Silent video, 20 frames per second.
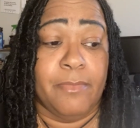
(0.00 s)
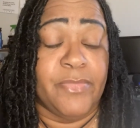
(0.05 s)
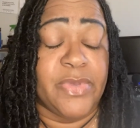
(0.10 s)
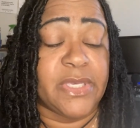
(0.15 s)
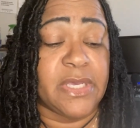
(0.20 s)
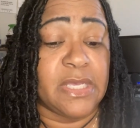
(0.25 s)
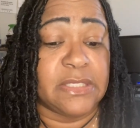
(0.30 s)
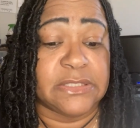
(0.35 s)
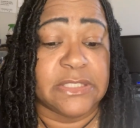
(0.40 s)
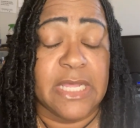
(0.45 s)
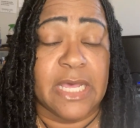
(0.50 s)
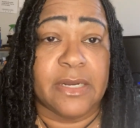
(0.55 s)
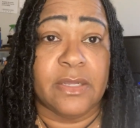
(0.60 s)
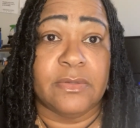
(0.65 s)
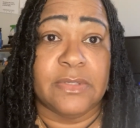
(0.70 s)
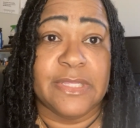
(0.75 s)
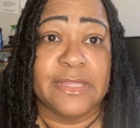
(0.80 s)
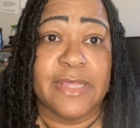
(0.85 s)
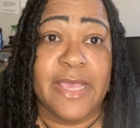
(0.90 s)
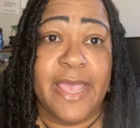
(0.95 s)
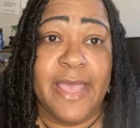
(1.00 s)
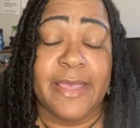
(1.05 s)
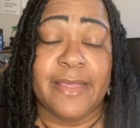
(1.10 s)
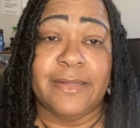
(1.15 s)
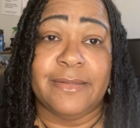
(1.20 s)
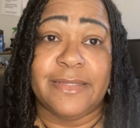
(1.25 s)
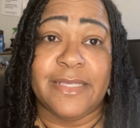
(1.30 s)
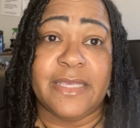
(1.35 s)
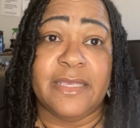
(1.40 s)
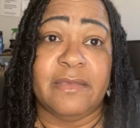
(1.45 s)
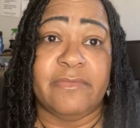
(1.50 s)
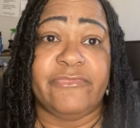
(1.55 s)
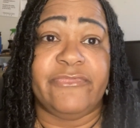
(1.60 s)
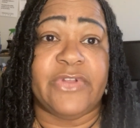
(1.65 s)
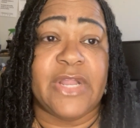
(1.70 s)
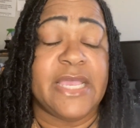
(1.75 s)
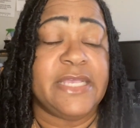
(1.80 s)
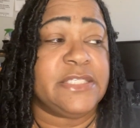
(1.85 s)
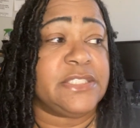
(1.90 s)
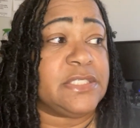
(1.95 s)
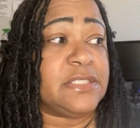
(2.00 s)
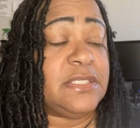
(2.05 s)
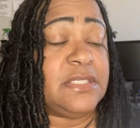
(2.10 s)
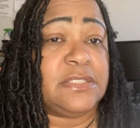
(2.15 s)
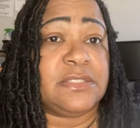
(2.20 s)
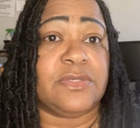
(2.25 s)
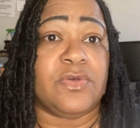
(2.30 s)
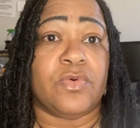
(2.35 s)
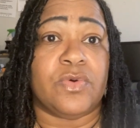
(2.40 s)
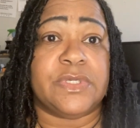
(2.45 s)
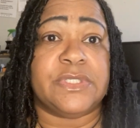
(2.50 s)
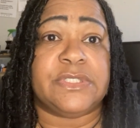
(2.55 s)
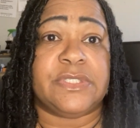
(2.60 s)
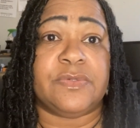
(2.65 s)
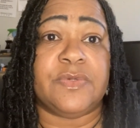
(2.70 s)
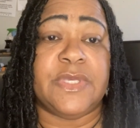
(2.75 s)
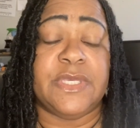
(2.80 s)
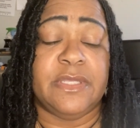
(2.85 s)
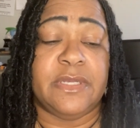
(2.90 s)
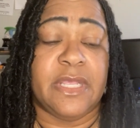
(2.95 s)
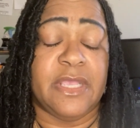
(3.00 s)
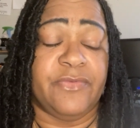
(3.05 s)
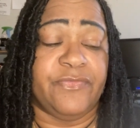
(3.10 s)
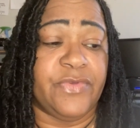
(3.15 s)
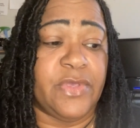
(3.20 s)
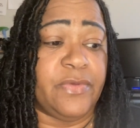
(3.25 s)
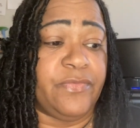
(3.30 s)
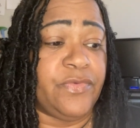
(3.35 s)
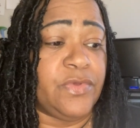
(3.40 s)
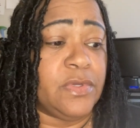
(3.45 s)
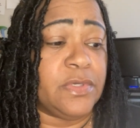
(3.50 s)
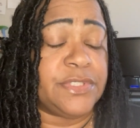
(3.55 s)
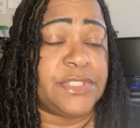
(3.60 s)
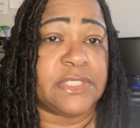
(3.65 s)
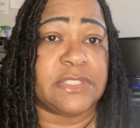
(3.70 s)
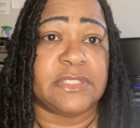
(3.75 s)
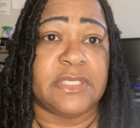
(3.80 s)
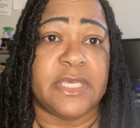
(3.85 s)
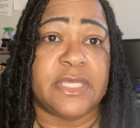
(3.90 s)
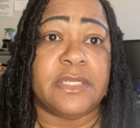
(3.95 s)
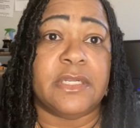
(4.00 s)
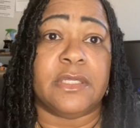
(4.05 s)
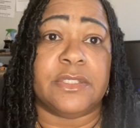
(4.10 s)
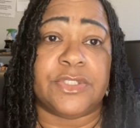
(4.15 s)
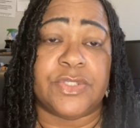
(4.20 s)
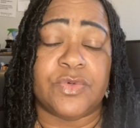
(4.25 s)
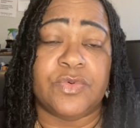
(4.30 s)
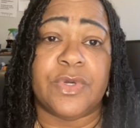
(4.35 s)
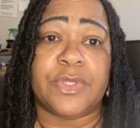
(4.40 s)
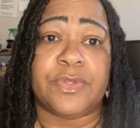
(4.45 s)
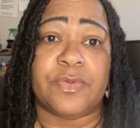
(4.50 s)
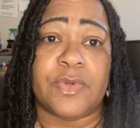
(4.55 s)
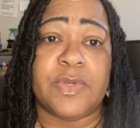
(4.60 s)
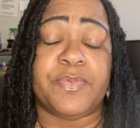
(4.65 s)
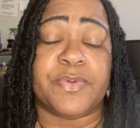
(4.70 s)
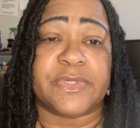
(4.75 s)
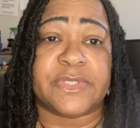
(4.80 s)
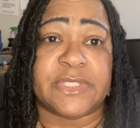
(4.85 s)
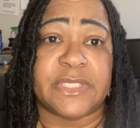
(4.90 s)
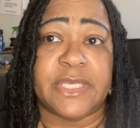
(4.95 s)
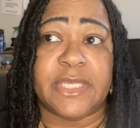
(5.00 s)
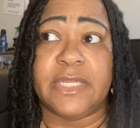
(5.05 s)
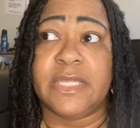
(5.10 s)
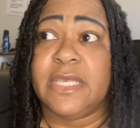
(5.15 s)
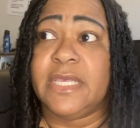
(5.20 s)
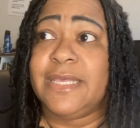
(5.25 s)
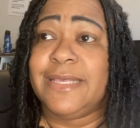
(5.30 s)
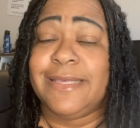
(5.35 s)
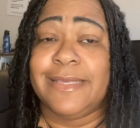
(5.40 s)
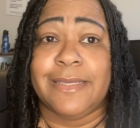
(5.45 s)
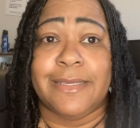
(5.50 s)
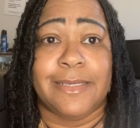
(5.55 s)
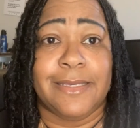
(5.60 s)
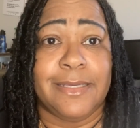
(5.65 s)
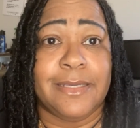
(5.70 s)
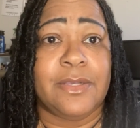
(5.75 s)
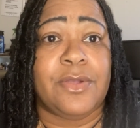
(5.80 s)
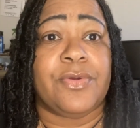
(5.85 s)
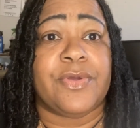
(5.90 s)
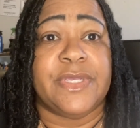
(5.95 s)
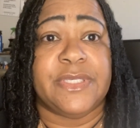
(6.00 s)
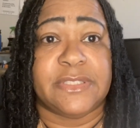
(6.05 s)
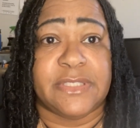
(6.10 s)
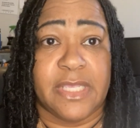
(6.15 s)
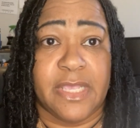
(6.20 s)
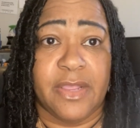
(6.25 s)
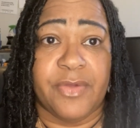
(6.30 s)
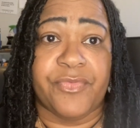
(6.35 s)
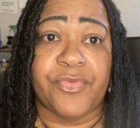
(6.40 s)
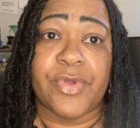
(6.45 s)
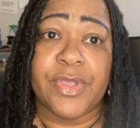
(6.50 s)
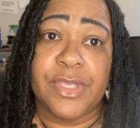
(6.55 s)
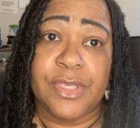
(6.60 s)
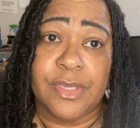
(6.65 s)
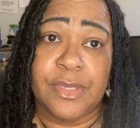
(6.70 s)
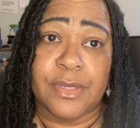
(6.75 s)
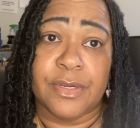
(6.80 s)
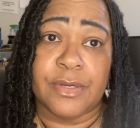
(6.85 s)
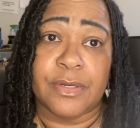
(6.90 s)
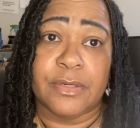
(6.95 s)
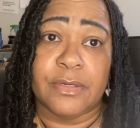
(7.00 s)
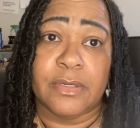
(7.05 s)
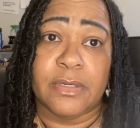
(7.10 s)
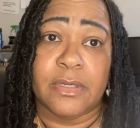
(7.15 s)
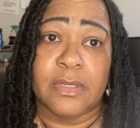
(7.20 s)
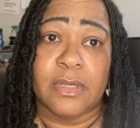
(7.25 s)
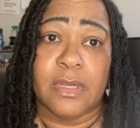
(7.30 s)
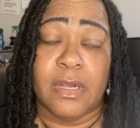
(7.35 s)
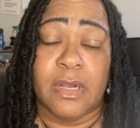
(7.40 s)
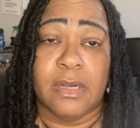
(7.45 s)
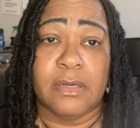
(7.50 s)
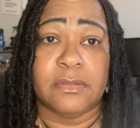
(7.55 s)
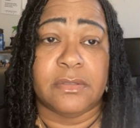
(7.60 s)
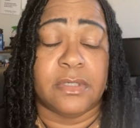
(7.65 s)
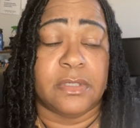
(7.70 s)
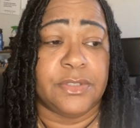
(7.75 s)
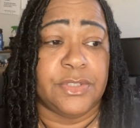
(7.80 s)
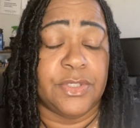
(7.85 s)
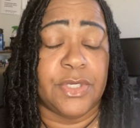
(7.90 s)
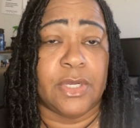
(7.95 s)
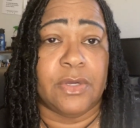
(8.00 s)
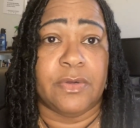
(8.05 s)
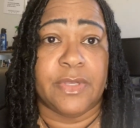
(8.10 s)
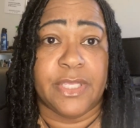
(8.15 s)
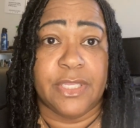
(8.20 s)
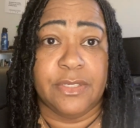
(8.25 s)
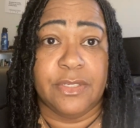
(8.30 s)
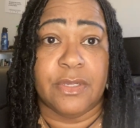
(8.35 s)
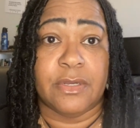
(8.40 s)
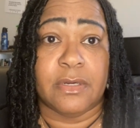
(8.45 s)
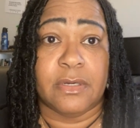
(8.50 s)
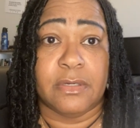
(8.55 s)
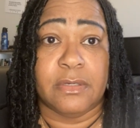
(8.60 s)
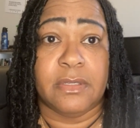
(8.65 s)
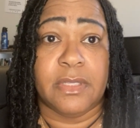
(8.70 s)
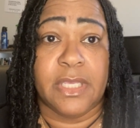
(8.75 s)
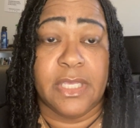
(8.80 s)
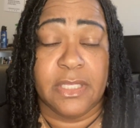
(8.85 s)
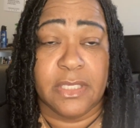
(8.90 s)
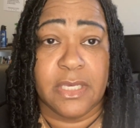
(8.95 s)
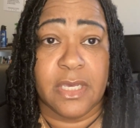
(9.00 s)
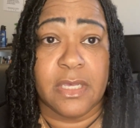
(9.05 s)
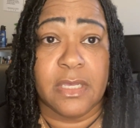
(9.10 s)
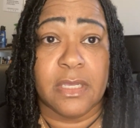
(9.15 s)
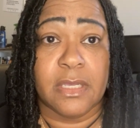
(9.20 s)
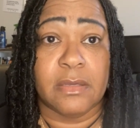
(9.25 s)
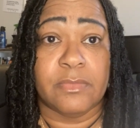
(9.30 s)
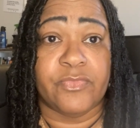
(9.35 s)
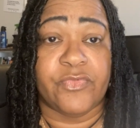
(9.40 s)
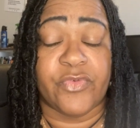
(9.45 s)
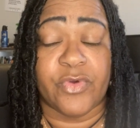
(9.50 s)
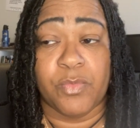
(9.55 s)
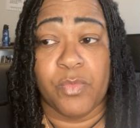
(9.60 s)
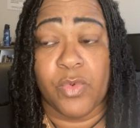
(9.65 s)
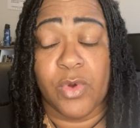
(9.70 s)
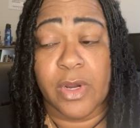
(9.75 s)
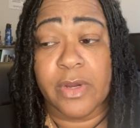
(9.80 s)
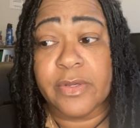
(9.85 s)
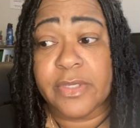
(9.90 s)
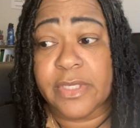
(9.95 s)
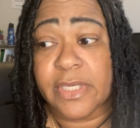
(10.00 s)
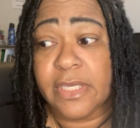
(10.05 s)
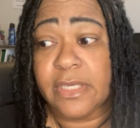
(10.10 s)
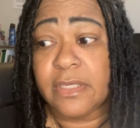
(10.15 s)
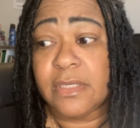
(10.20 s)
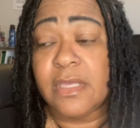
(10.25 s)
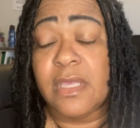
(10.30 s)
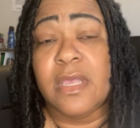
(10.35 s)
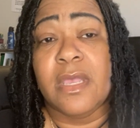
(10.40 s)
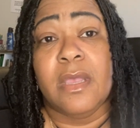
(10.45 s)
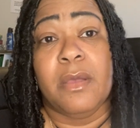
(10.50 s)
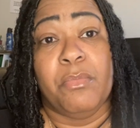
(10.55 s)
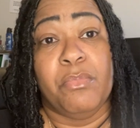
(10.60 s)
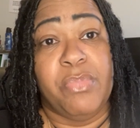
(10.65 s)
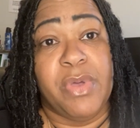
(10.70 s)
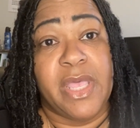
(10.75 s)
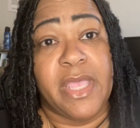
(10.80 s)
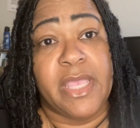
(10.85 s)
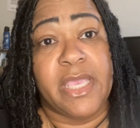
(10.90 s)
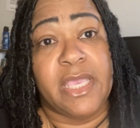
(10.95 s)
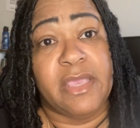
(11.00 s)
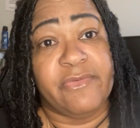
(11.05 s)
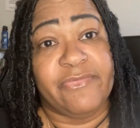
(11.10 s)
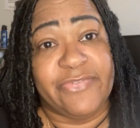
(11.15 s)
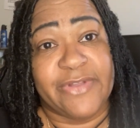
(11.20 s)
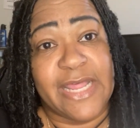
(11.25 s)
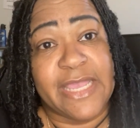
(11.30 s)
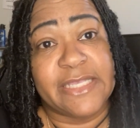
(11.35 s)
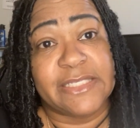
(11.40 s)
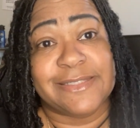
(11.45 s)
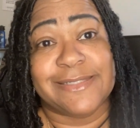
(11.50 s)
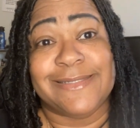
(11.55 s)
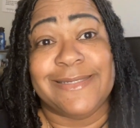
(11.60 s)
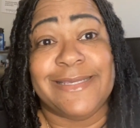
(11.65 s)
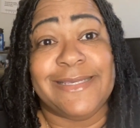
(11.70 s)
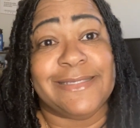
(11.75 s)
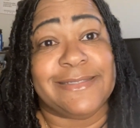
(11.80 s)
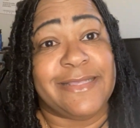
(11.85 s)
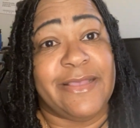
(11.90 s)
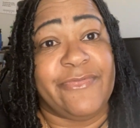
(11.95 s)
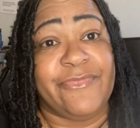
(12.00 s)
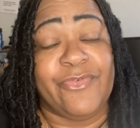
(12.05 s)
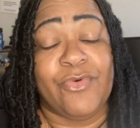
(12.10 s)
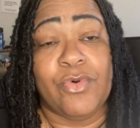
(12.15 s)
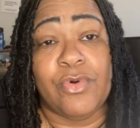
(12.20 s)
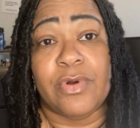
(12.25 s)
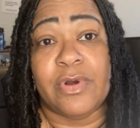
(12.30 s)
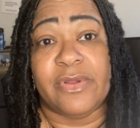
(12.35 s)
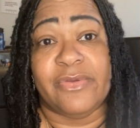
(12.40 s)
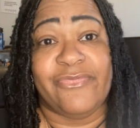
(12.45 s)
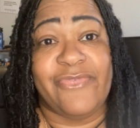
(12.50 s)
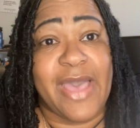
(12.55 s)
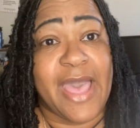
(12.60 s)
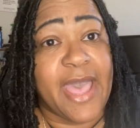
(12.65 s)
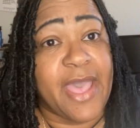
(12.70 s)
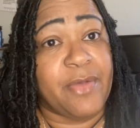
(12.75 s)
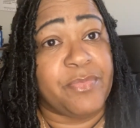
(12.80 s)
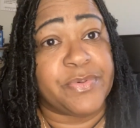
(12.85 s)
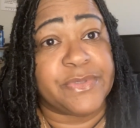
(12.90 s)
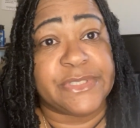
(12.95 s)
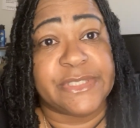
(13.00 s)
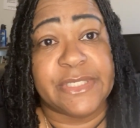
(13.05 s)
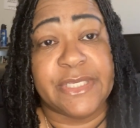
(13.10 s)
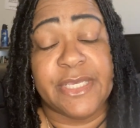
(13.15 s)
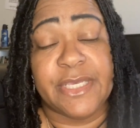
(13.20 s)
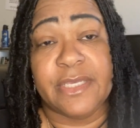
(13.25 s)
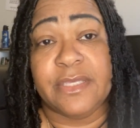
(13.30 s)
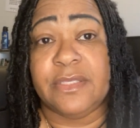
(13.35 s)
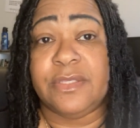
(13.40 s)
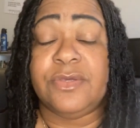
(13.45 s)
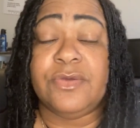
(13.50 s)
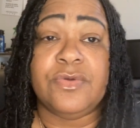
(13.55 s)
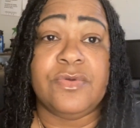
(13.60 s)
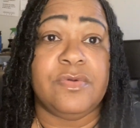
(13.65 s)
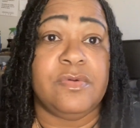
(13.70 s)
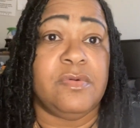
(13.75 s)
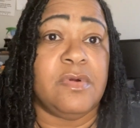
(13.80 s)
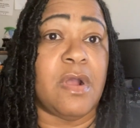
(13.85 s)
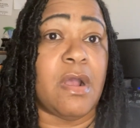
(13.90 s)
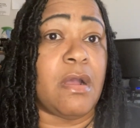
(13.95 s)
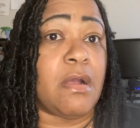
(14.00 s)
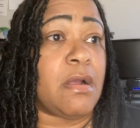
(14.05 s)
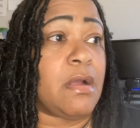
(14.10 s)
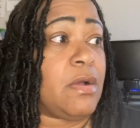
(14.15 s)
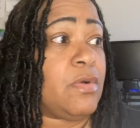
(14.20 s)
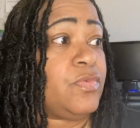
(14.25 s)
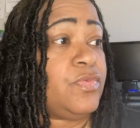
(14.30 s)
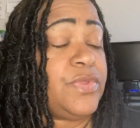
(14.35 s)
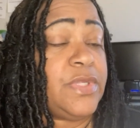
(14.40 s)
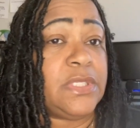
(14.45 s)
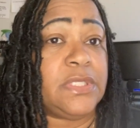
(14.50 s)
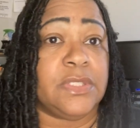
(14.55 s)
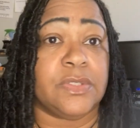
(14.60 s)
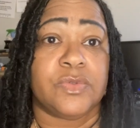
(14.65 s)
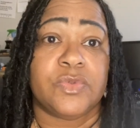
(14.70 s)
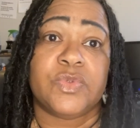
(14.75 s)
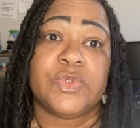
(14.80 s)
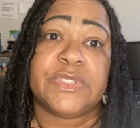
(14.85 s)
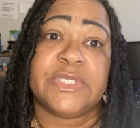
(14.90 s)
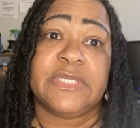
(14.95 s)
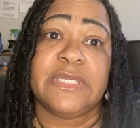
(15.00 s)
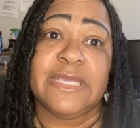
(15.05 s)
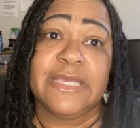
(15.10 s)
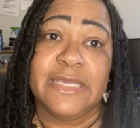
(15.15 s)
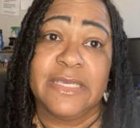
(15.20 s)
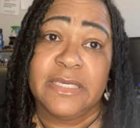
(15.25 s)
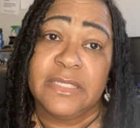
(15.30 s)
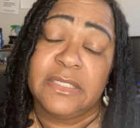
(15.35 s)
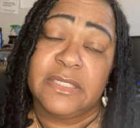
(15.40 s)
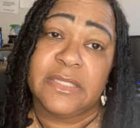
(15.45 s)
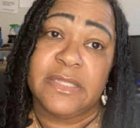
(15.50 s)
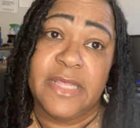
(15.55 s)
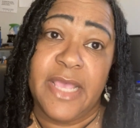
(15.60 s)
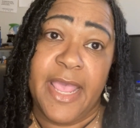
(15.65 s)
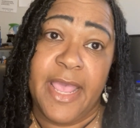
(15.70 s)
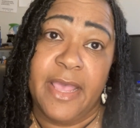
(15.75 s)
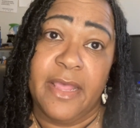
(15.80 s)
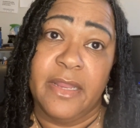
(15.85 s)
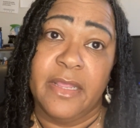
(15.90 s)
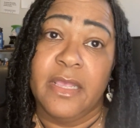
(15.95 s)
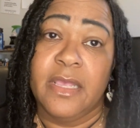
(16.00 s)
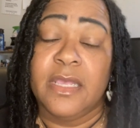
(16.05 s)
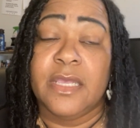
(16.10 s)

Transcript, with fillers: Because not only that, the inflation is going to if if you're just getting a 2 or 3% increase every year on you know in your income from working, but inflation is at 4 to 5%, you are on the losing end of that.